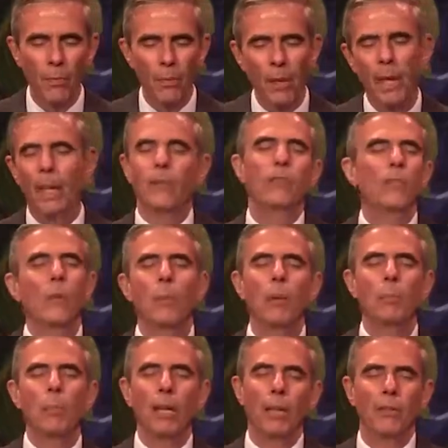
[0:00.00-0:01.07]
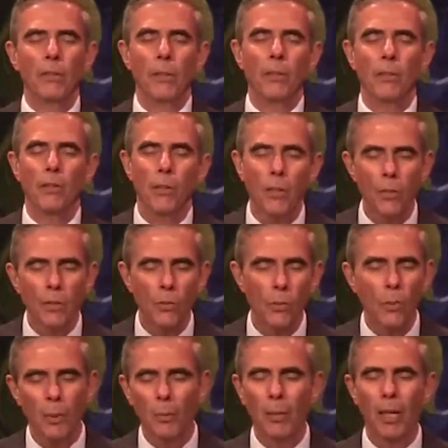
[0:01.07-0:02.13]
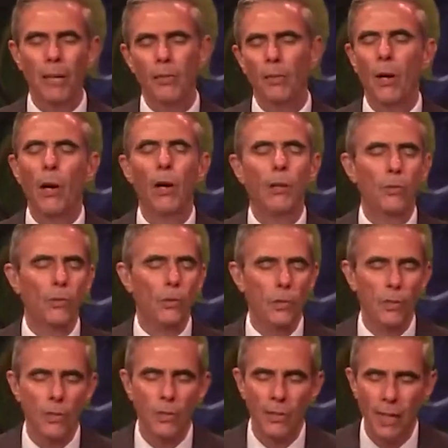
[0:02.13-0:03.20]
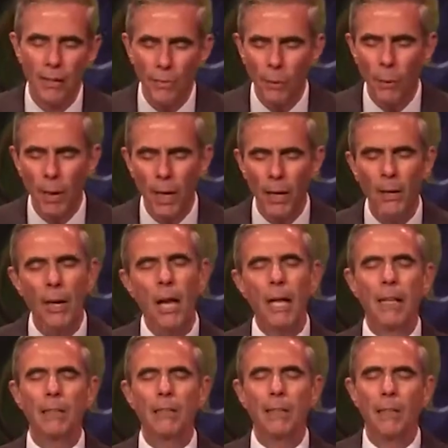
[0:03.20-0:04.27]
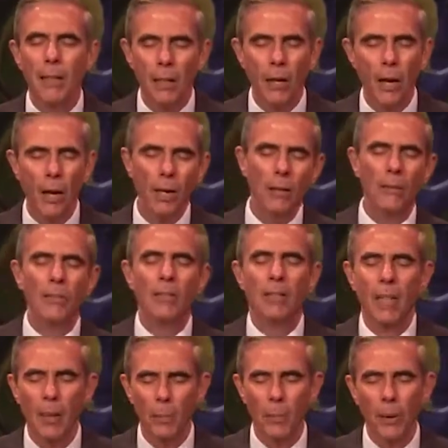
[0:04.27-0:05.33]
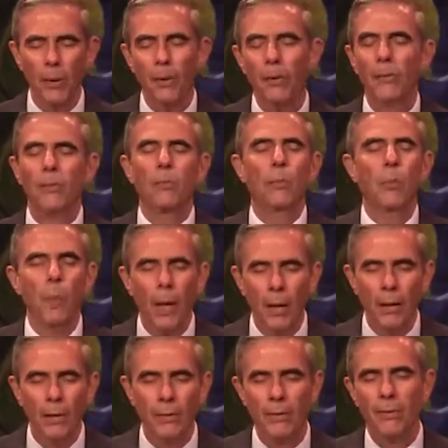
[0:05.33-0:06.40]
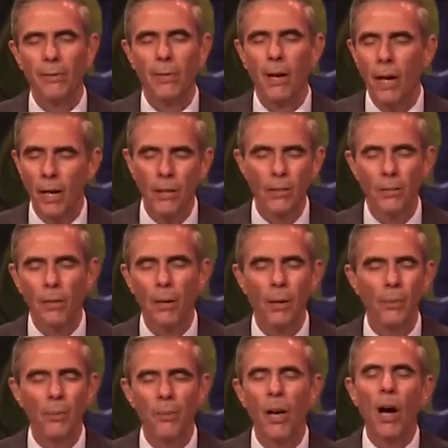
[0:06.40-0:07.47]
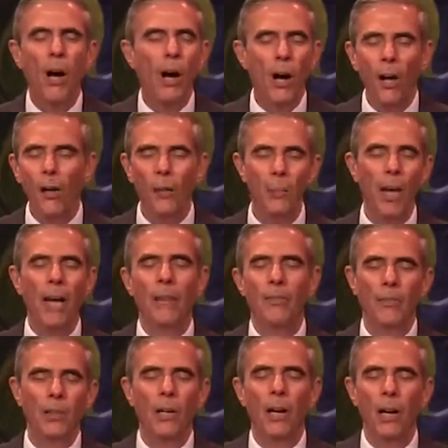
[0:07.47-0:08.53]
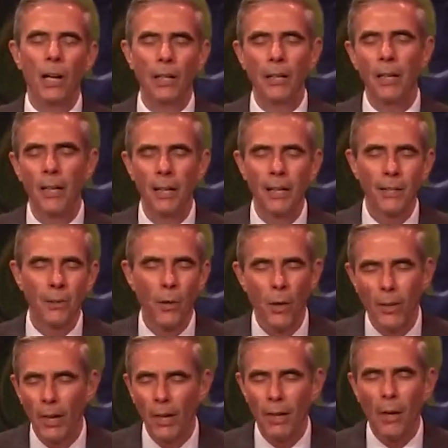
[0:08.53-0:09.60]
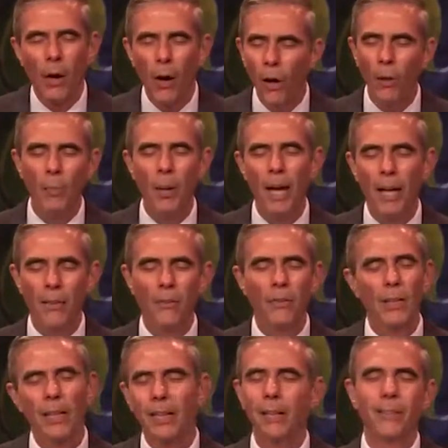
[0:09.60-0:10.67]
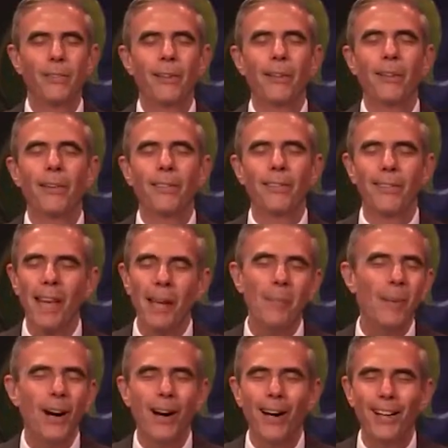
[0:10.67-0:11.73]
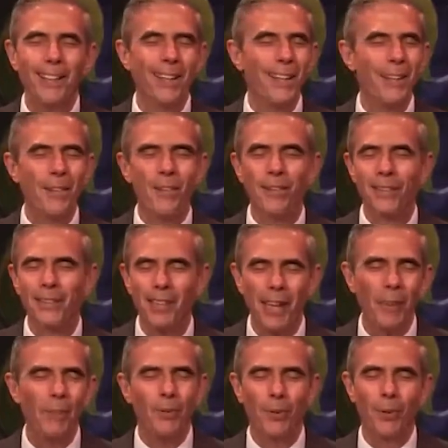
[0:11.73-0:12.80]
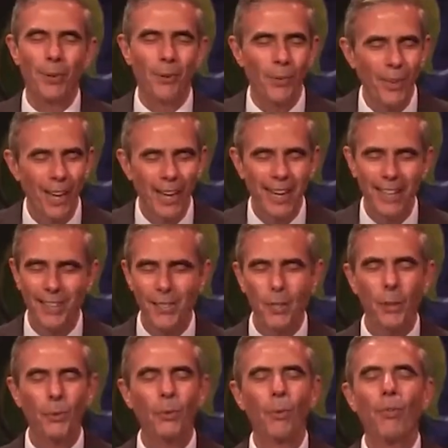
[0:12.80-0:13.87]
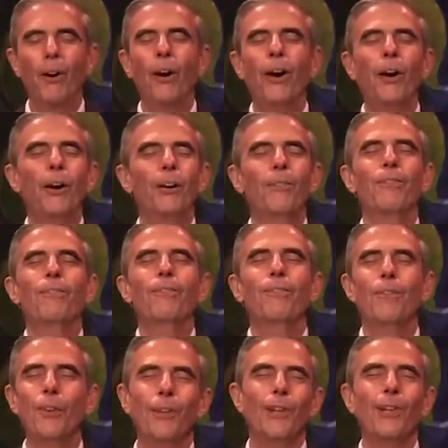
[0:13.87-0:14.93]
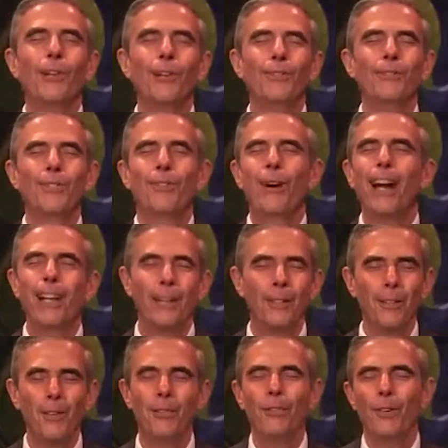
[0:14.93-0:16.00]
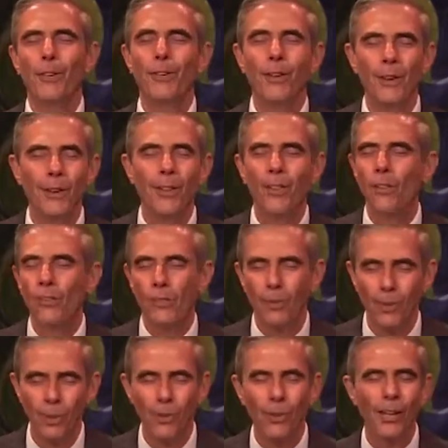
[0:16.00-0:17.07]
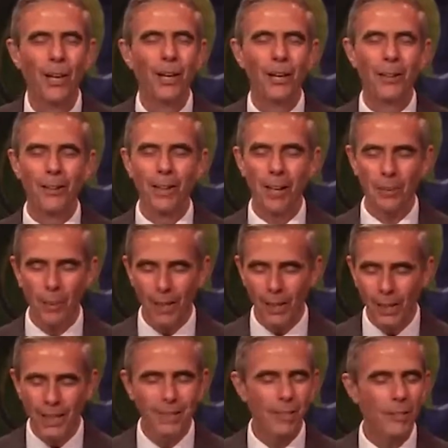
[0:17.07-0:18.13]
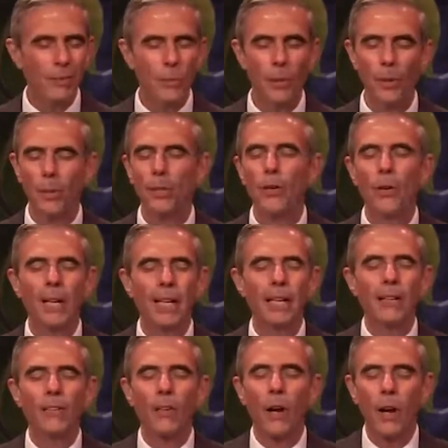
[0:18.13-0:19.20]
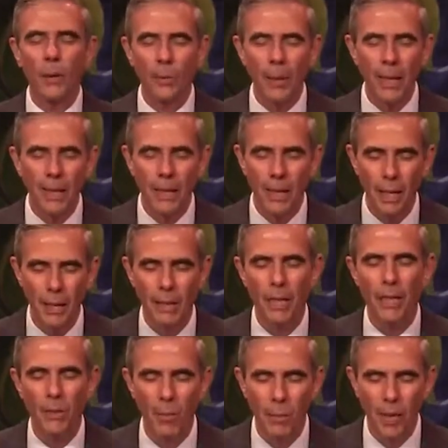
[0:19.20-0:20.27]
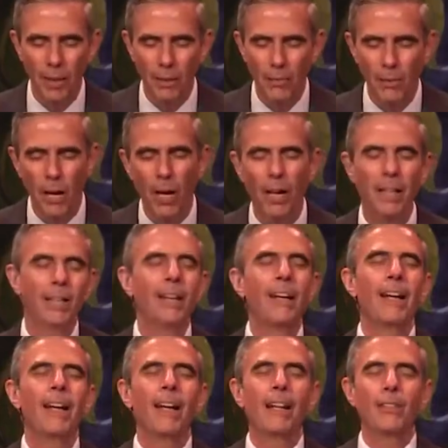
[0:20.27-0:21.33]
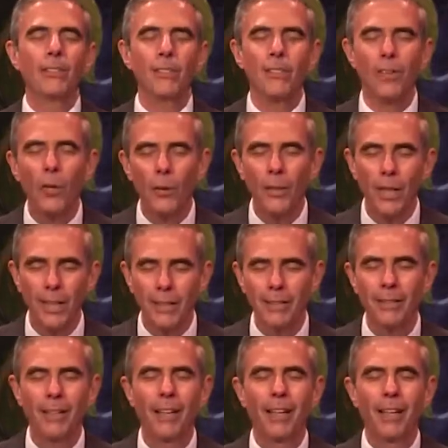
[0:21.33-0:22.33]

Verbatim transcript: And so we bless our church, we bless all churches everywhere, synagogues, temples, mosques, ashrams, all paths to God, knowing that all paths lead us to the same God, the same truth. And so it's with a heart full of gratitude for knowing this truth that I release this word, knowing it is already done in the mind of God. And so it is.